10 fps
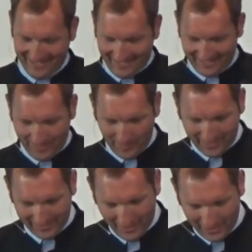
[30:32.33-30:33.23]

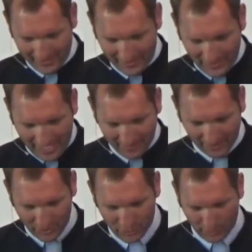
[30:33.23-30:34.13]
Someone has noted that
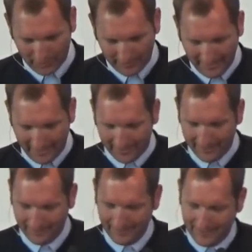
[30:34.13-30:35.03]
James's short
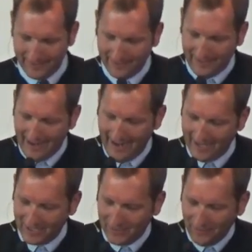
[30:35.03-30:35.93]
letter
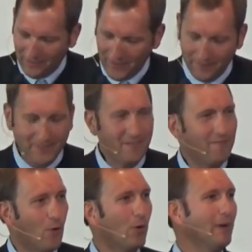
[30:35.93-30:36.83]
has
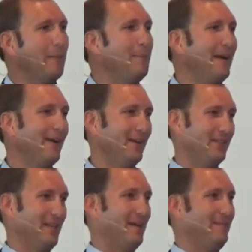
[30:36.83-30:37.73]
54
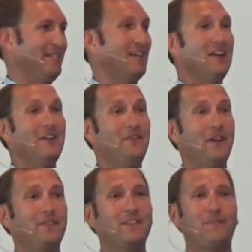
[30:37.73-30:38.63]
imperatives. That means
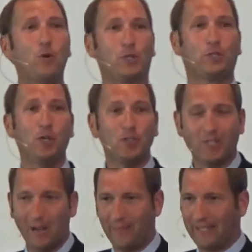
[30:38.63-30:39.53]
54
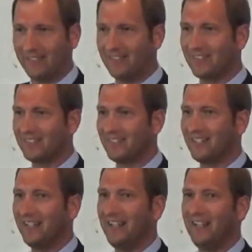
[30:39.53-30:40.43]
do-somethings
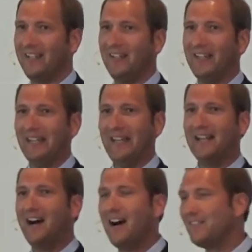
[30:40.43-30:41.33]

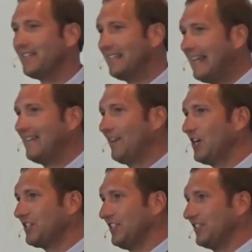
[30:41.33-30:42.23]
in 108
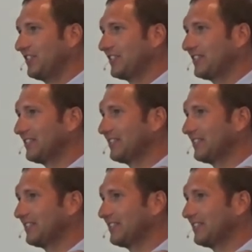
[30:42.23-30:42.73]
verses.